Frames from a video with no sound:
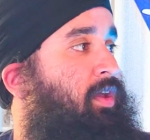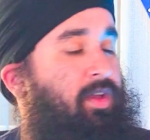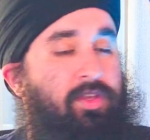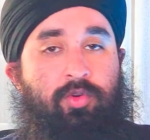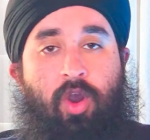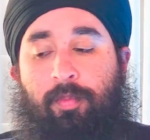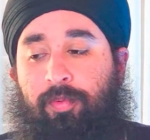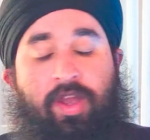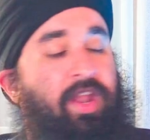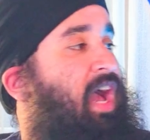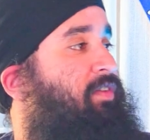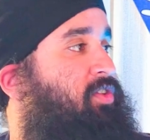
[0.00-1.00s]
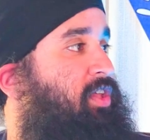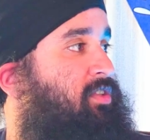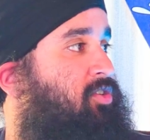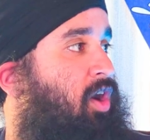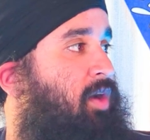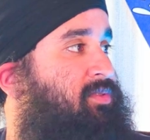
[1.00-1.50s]
You upgrade heavily in the
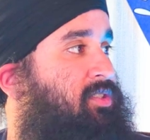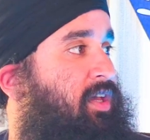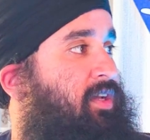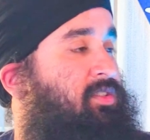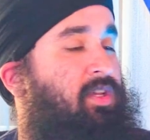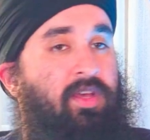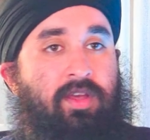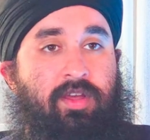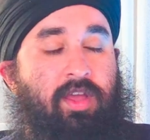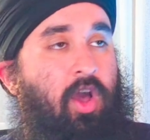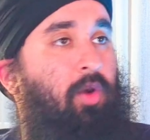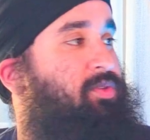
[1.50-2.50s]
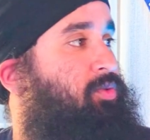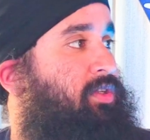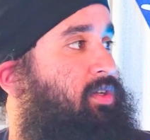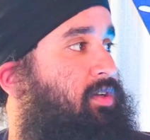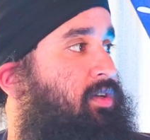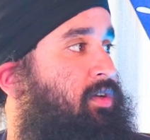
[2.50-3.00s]
top 6, helps with
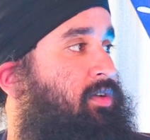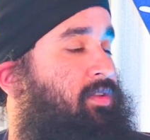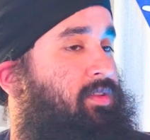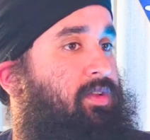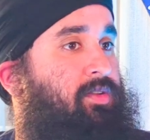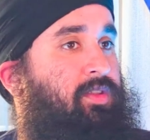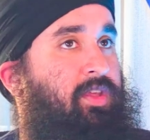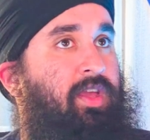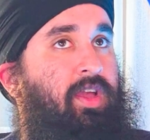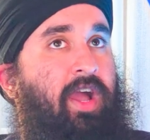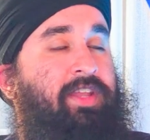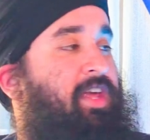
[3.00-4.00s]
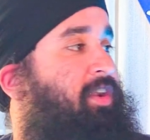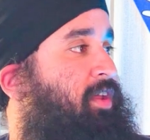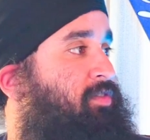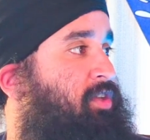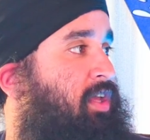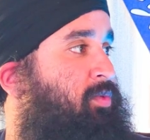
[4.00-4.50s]
the identity of
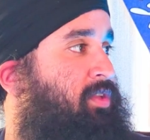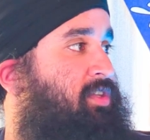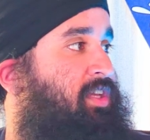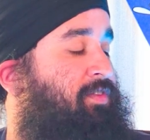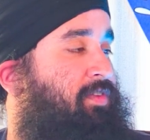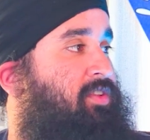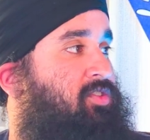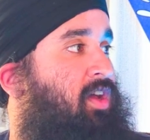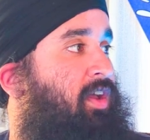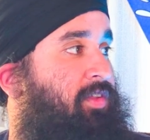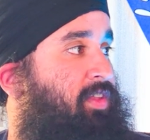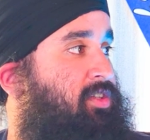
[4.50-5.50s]
the team with the defensive side of things